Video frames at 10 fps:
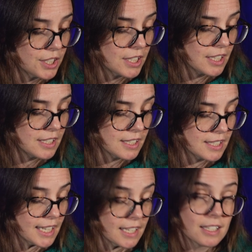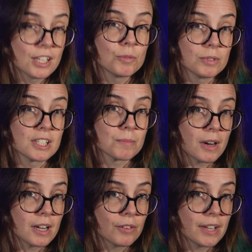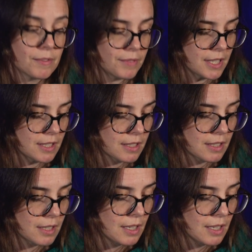she turned and said, with a smile on her face,